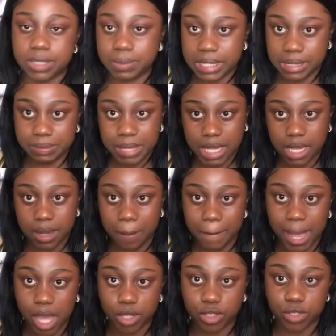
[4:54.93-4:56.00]
be speaking
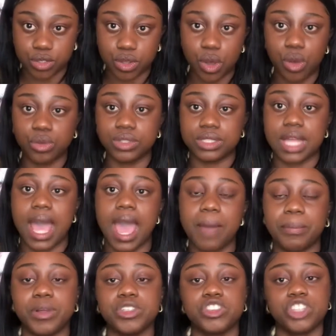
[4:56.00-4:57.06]
about is called the
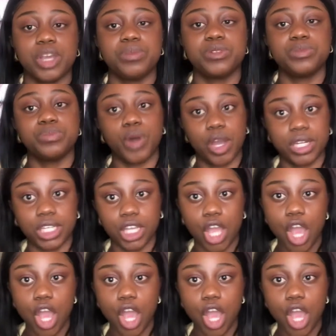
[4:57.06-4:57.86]
apple-shaped body.